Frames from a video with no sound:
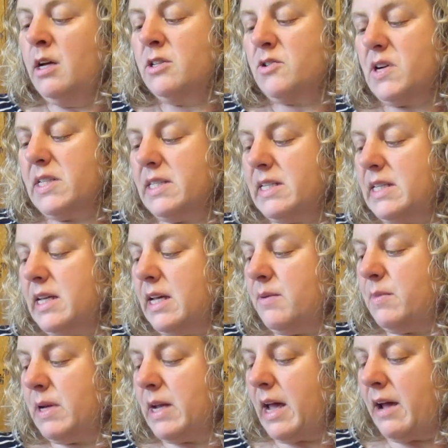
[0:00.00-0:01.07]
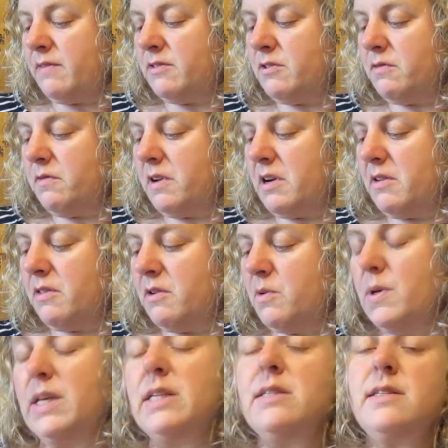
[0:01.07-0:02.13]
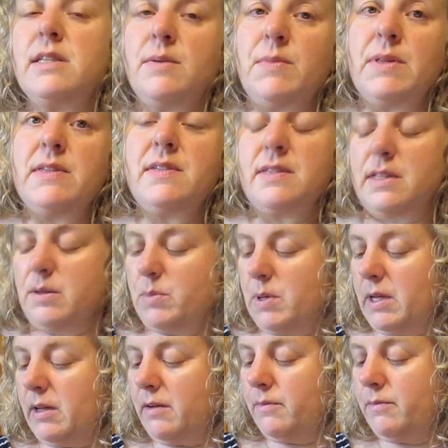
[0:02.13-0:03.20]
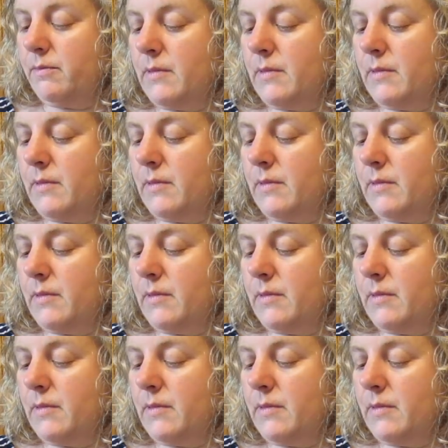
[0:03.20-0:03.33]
Trust in him and have no fear, though he seemeth sleeping."